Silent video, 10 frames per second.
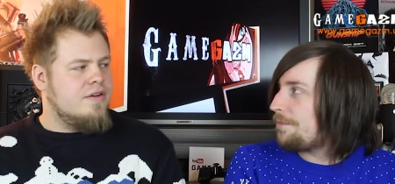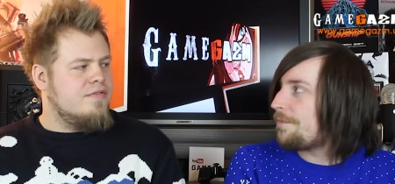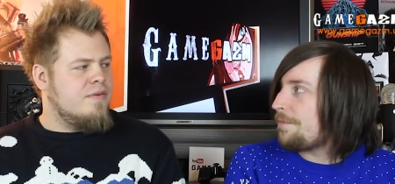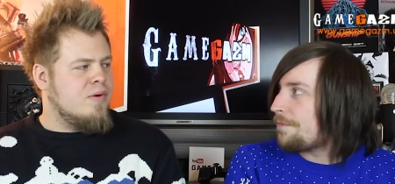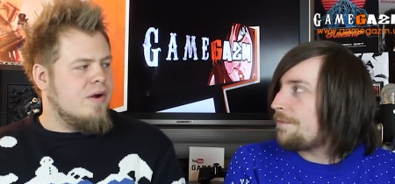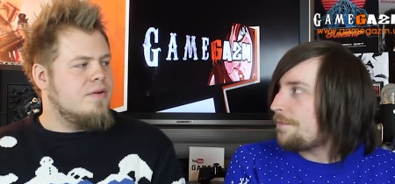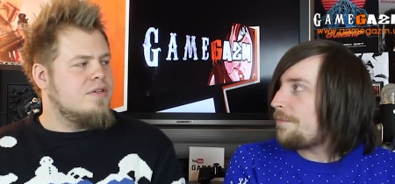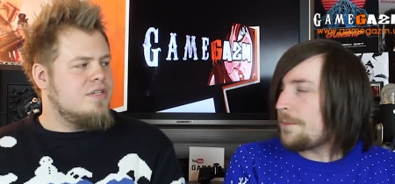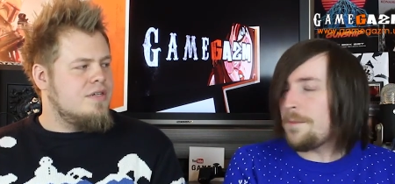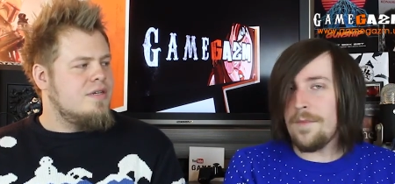Speaker 1: kind of
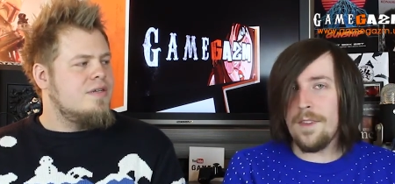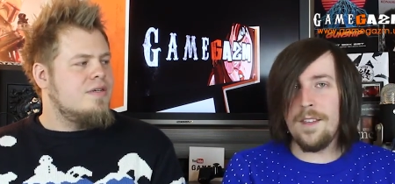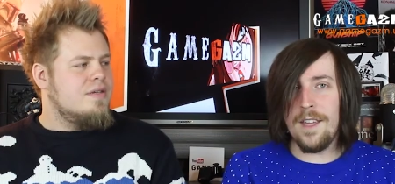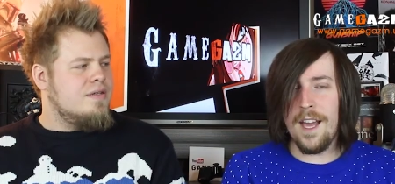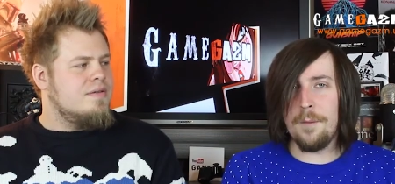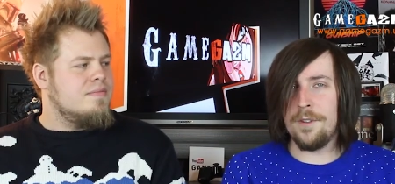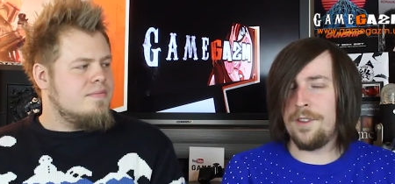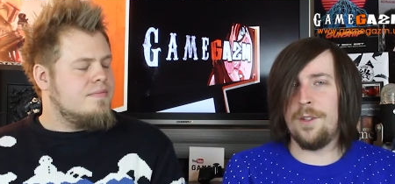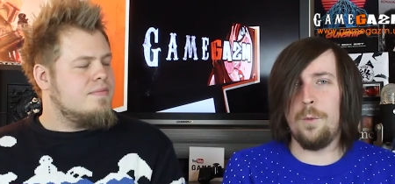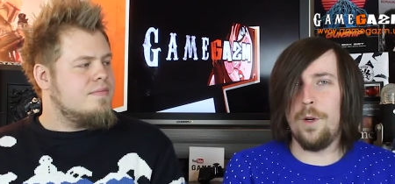approach yeah,
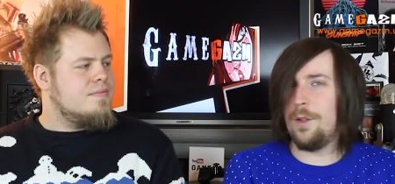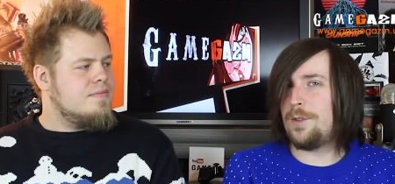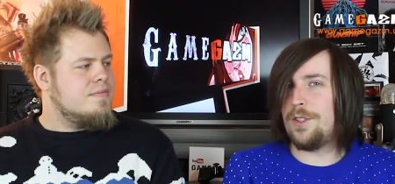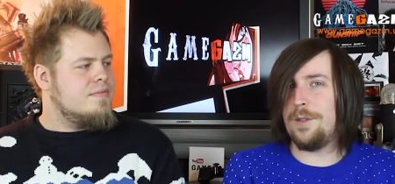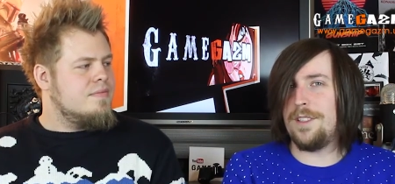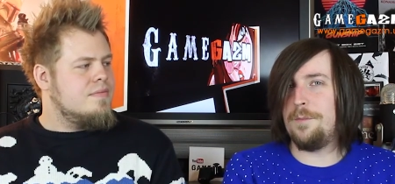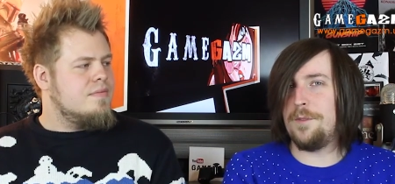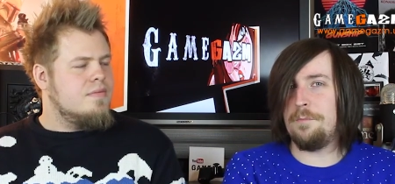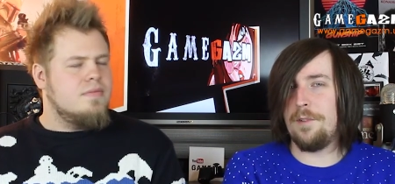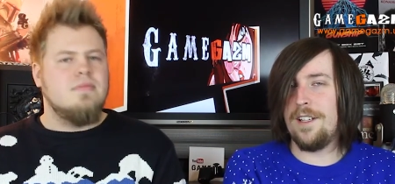but the world you was
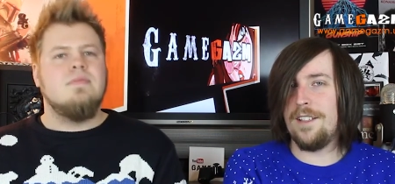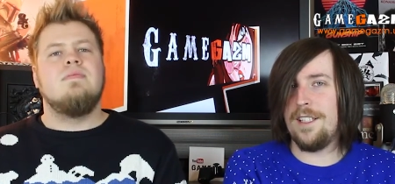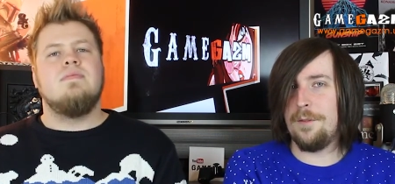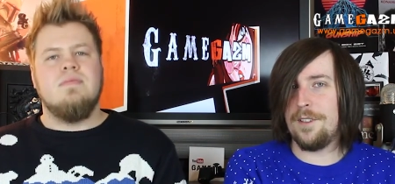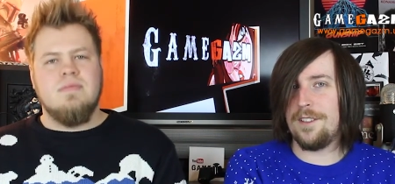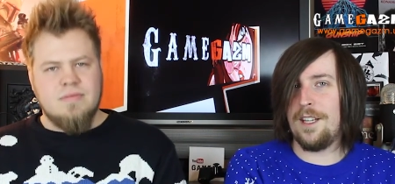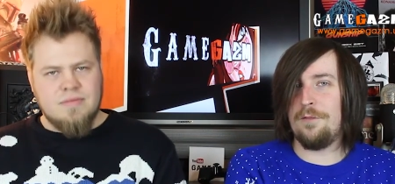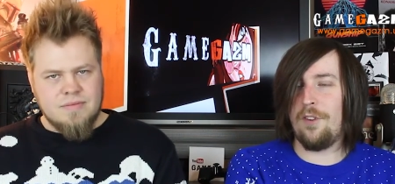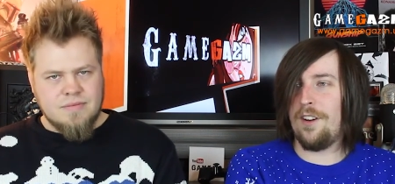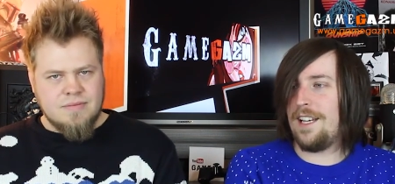in was brilliant. It was mm.
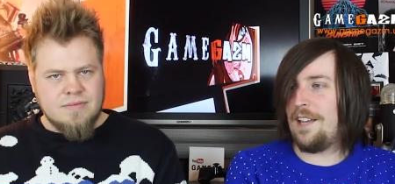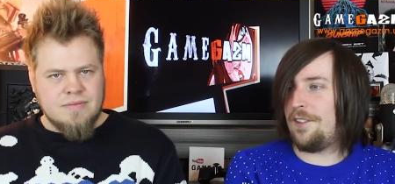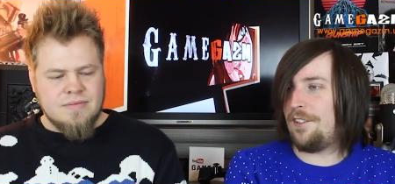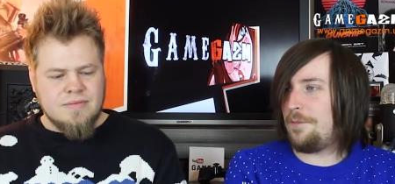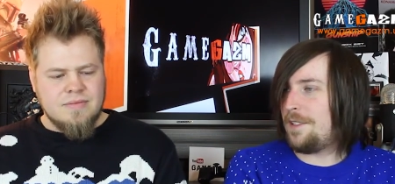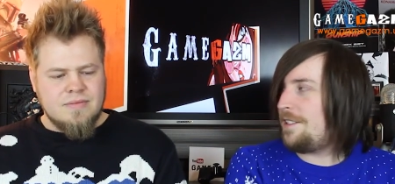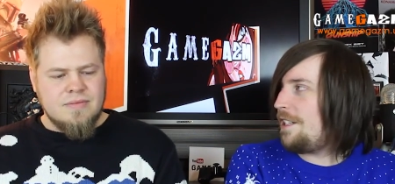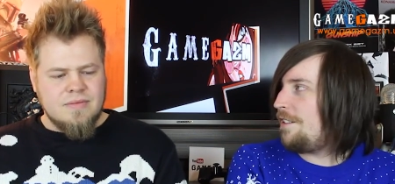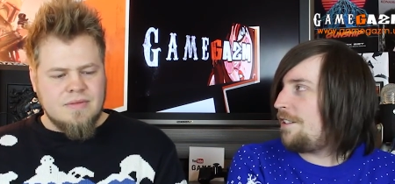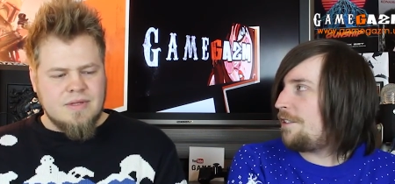that right level of
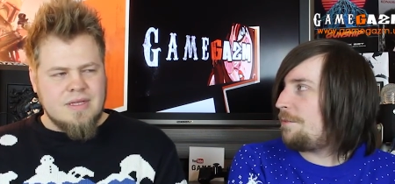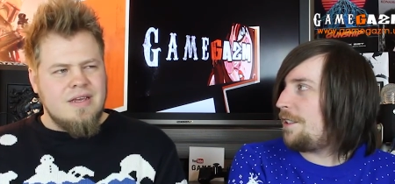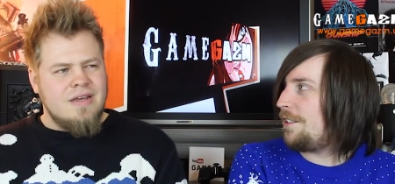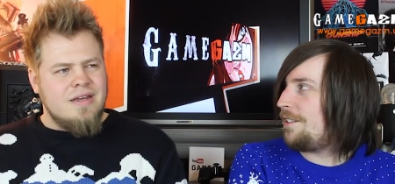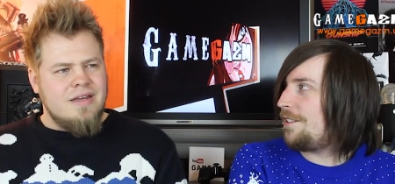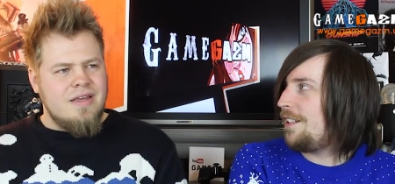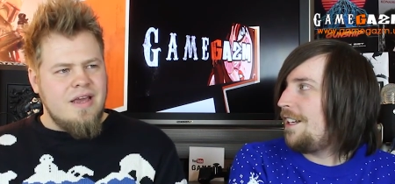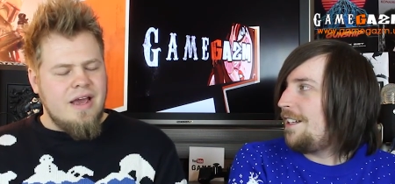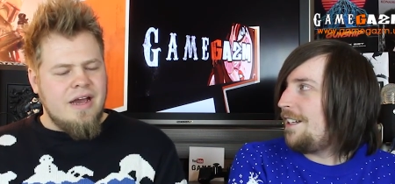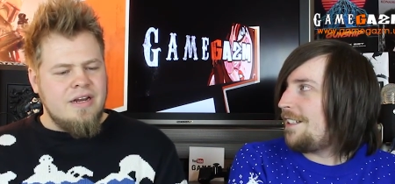mysterious because
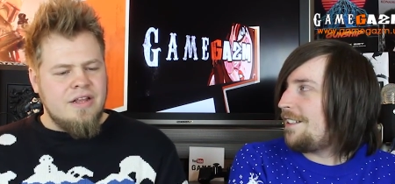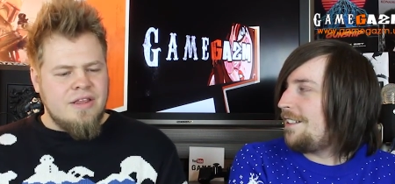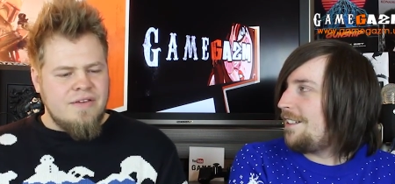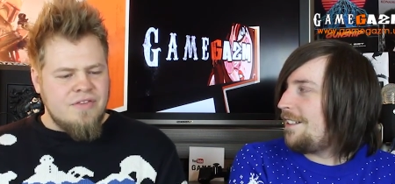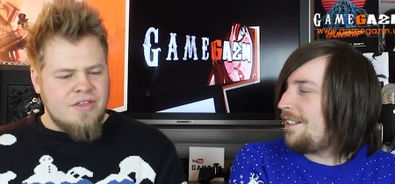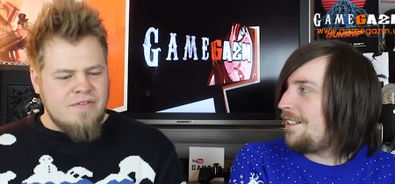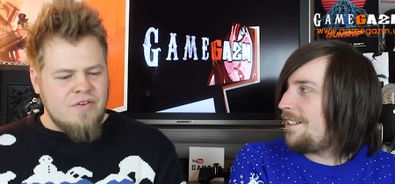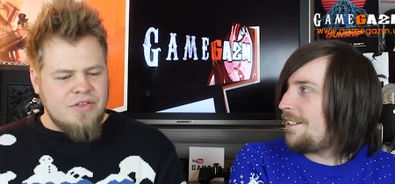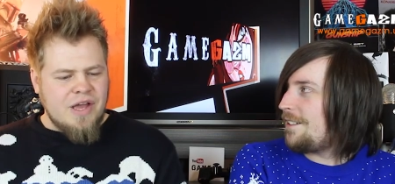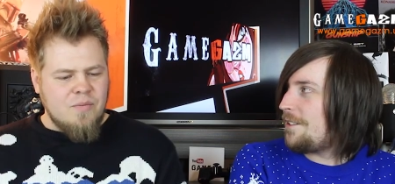
Speaker 2: yeah, and they've
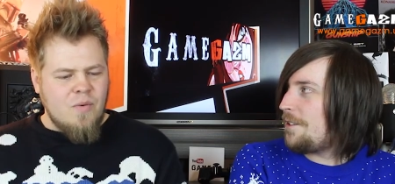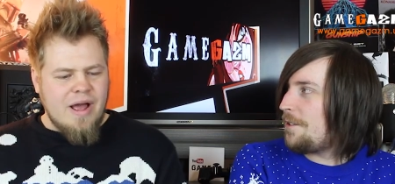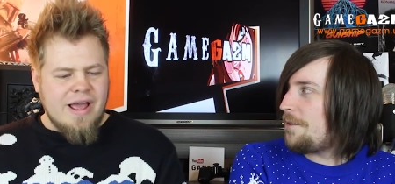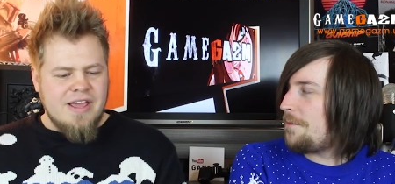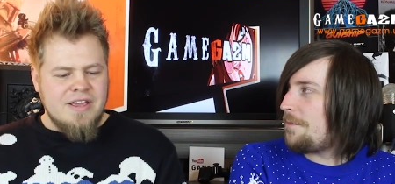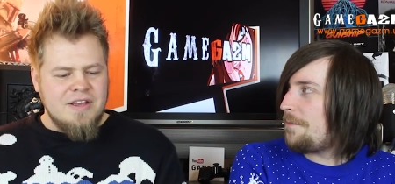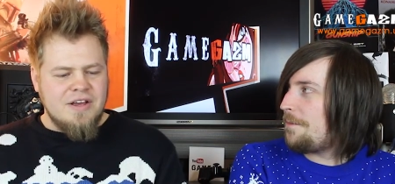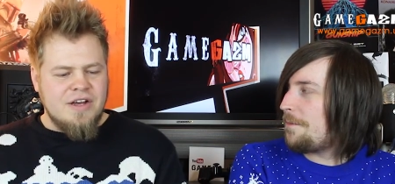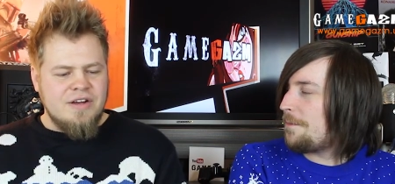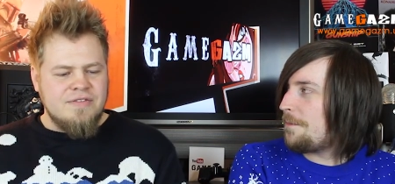they've got that way
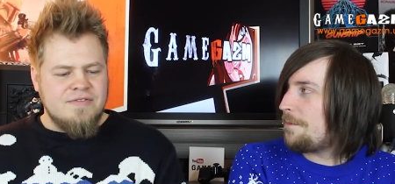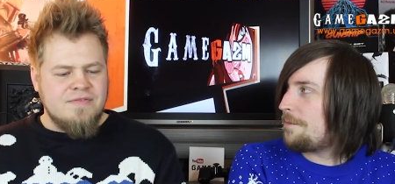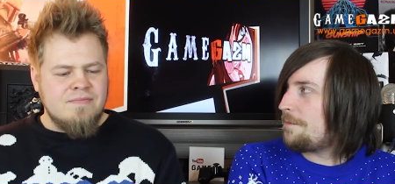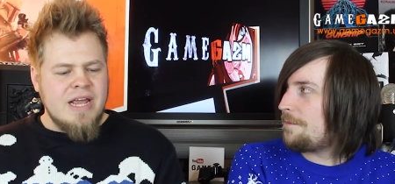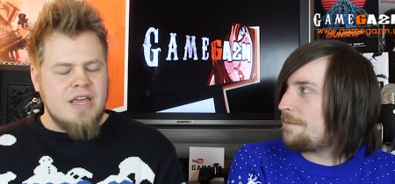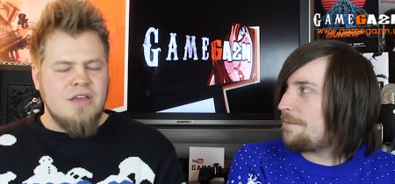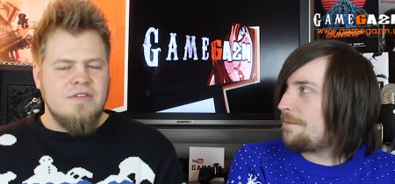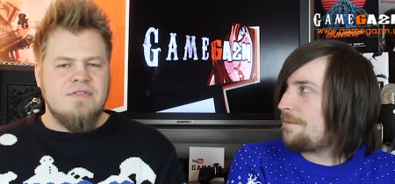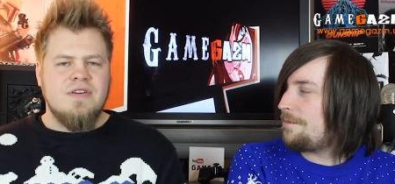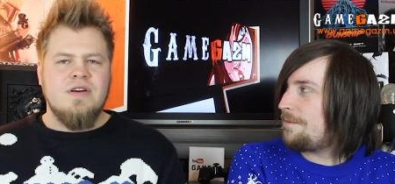of
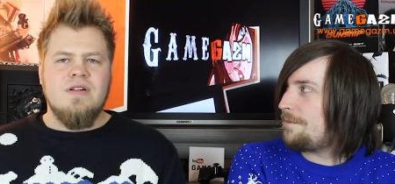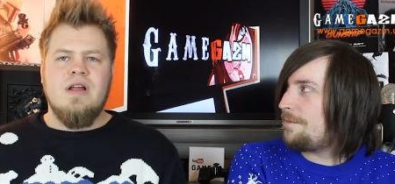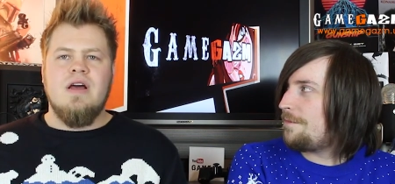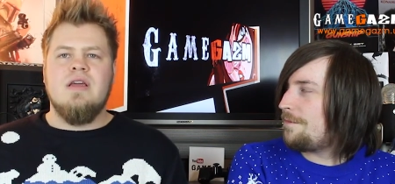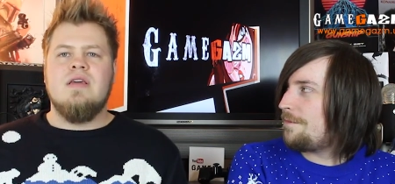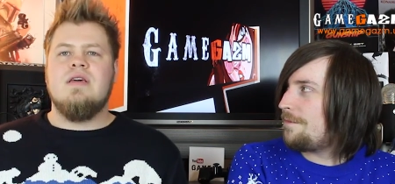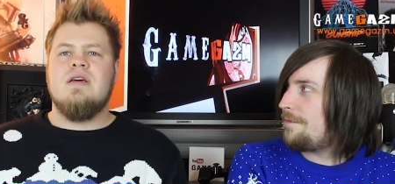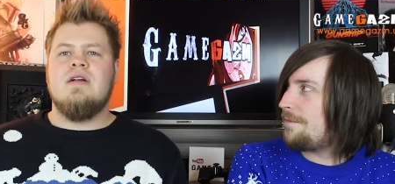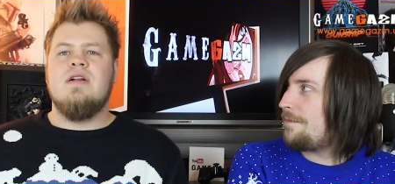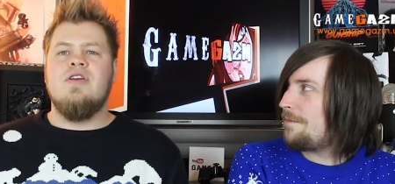making you feel like
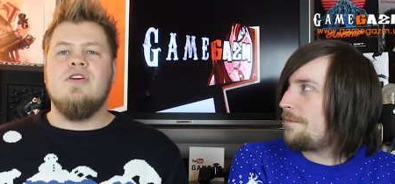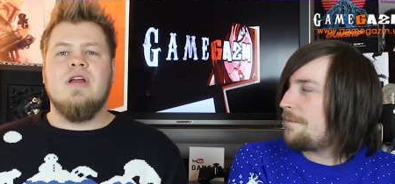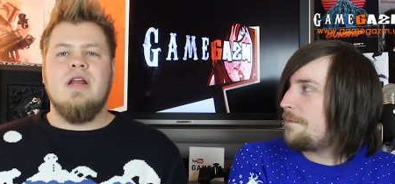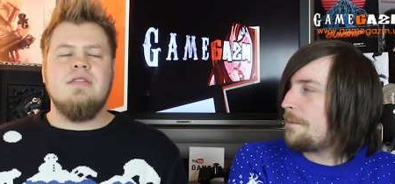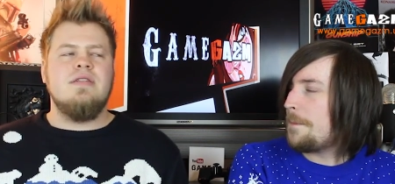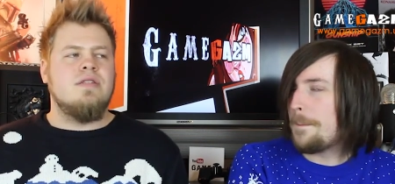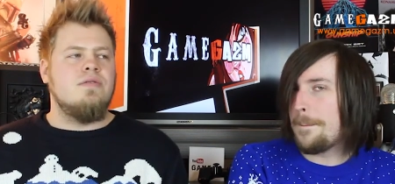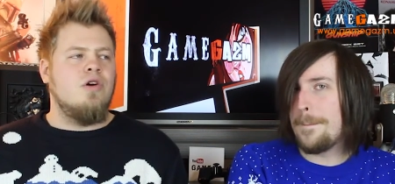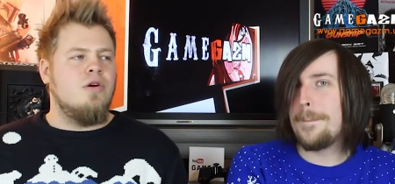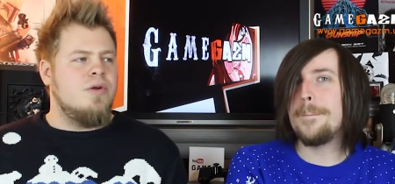I don't know you're connected
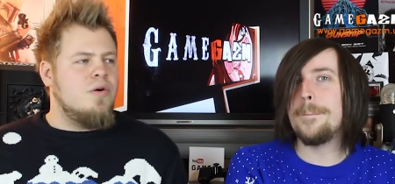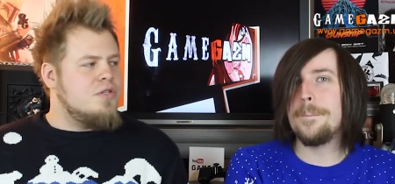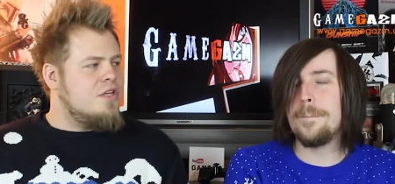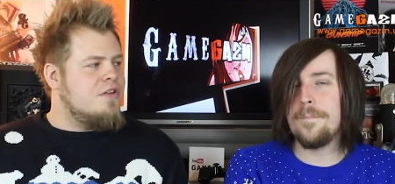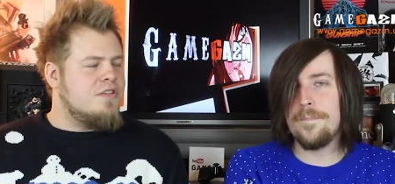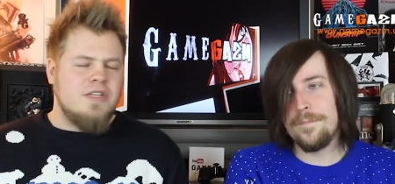to the world, but also